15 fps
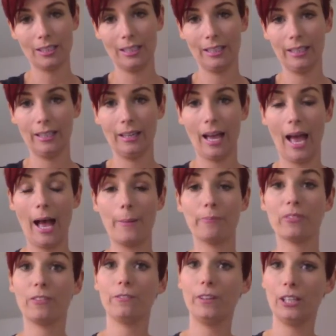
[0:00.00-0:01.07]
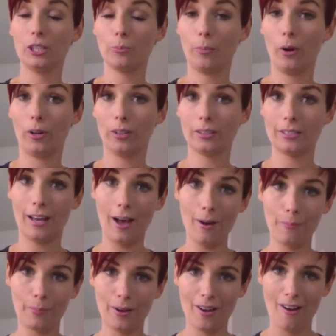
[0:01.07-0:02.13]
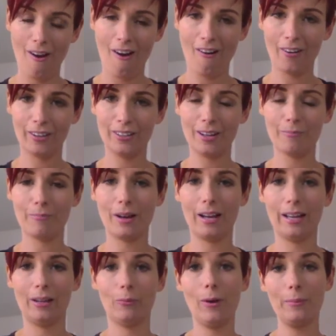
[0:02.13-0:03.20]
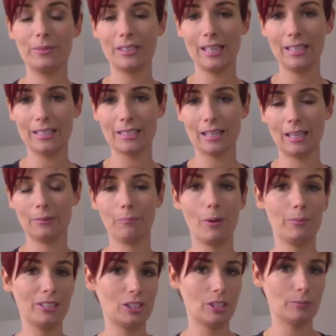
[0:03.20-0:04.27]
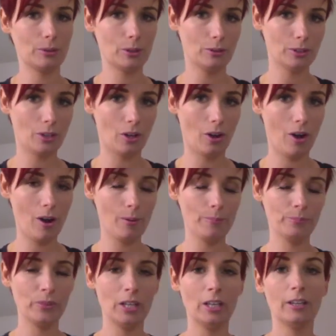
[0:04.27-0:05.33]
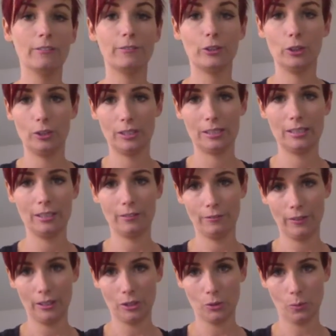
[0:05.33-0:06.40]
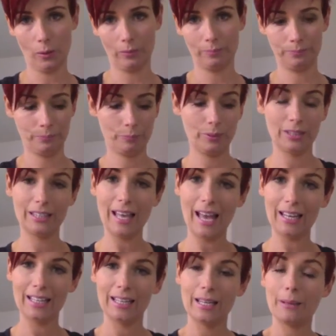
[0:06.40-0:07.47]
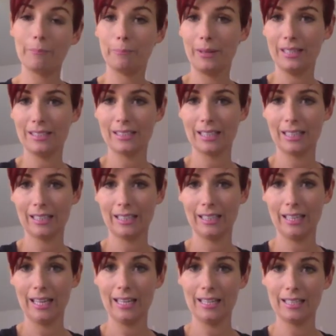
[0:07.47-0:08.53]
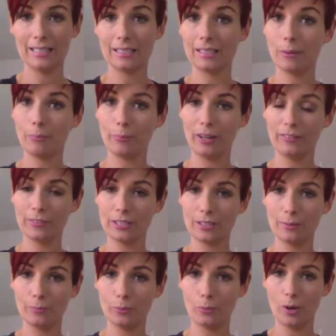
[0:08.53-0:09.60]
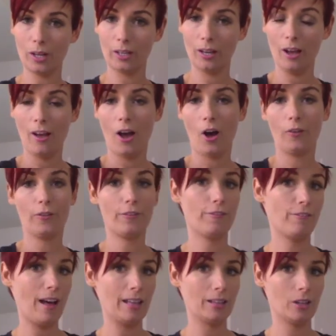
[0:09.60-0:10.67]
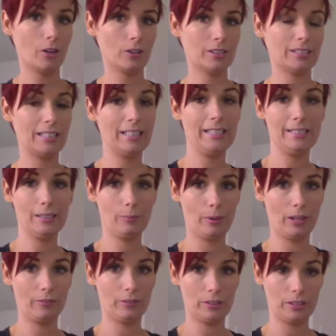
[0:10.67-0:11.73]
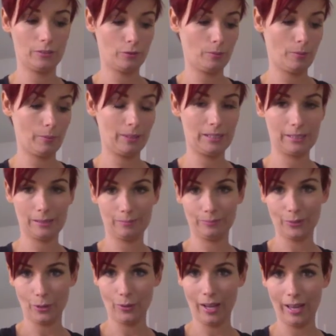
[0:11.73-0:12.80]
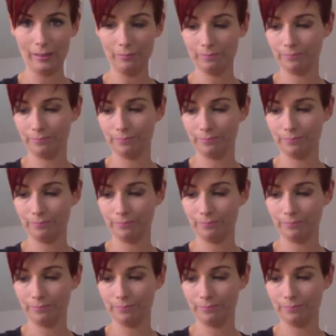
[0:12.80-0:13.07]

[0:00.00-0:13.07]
the finished product up on my website at mummyshapeschool.com for you to see the finished one. But that basically is breakfast number 1 of the Fat Loss Easy Breakfast for Mummies. Okay?